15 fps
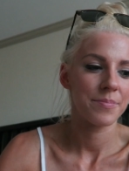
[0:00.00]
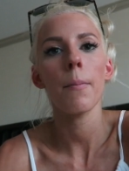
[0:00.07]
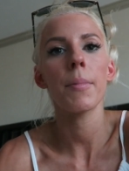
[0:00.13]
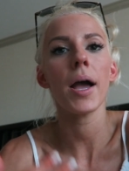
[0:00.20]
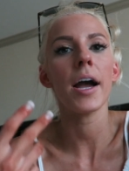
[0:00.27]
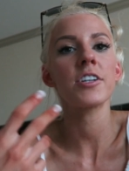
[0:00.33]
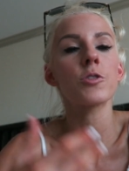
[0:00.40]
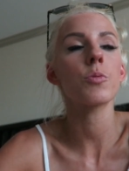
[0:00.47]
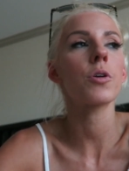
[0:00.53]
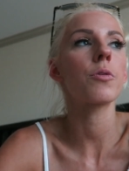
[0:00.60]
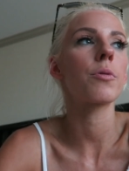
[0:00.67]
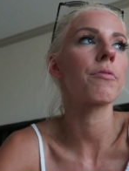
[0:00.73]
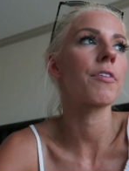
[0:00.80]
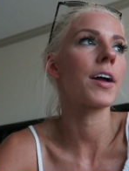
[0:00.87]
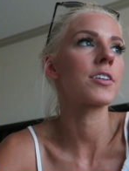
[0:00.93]
But yeah, I just wanted
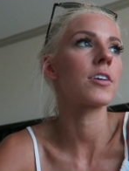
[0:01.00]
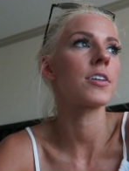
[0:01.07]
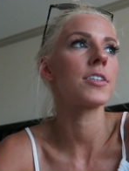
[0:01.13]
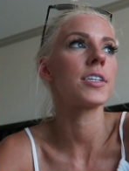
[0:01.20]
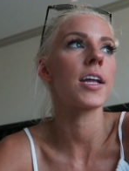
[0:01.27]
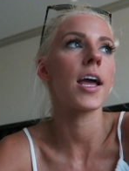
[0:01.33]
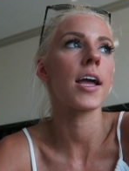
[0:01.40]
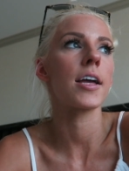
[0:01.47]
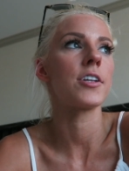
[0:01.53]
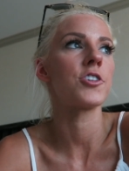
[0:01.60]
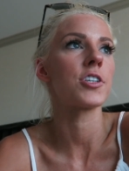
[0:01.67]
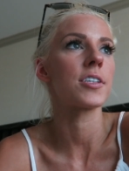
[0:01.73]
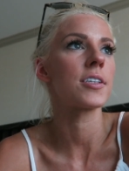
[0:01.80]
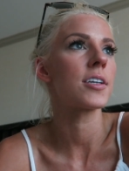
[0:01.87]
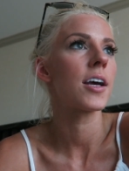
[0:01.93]
to reflect on today and
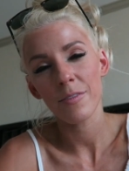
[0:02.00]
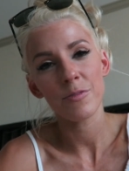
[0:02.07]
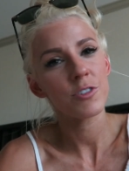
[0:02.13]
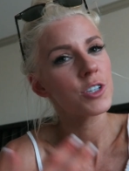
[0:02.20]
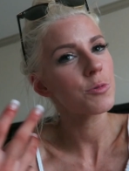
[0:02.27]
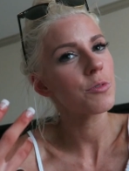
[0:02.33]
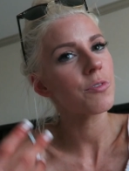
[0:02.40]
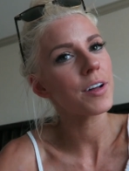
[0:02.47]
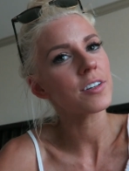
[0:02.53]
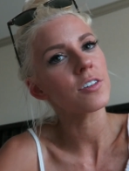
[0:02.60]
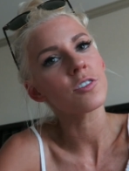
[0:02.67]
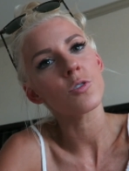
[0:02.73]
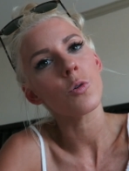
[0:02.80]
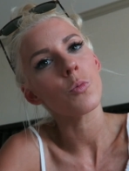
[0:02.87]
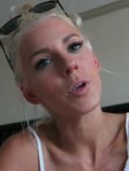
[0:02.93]
just, just reflect on
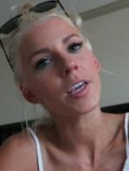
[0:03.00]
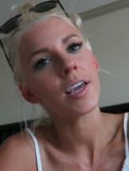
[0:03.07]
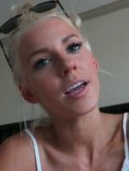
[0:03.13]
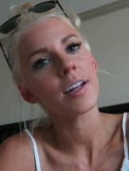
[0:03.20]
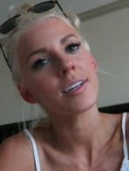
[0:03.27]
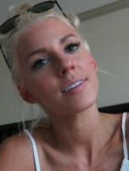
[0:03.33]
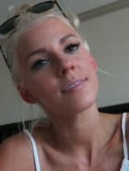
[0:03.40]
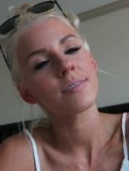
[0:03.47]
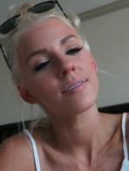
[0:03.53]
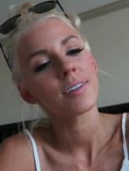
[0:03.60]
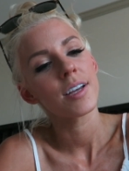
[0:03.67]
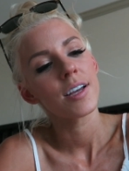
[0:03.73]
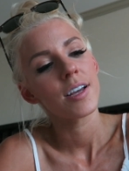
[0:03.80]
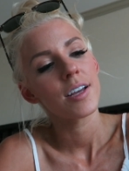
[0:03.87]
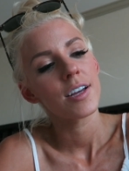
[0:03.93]
this whole weekend and
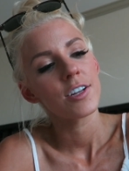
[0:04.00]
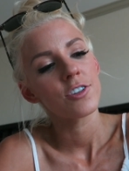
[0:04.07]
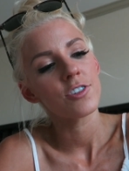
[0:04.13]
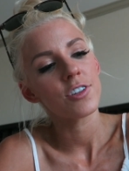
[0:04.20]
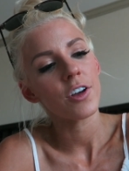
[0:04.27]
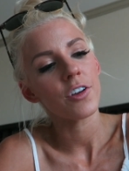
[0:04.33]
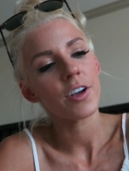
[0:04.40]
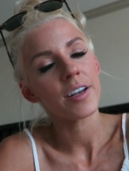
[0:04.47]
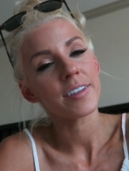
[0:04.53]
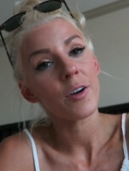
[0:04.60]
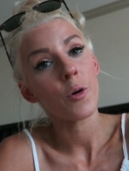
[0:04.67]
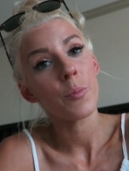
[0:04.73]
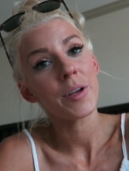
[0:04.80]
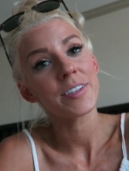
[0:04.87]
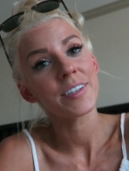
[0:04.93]
just tell you guys
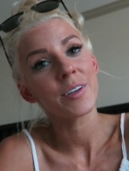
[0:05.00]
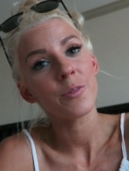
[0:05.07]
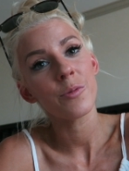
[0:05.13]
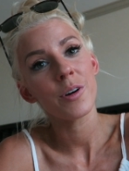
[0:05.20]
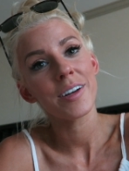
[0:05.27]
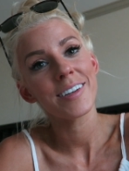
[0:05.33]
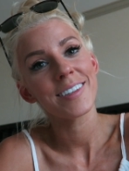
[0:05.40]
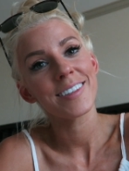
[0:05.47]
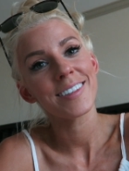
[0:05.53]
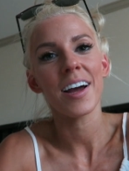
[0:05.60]
how amazing it was.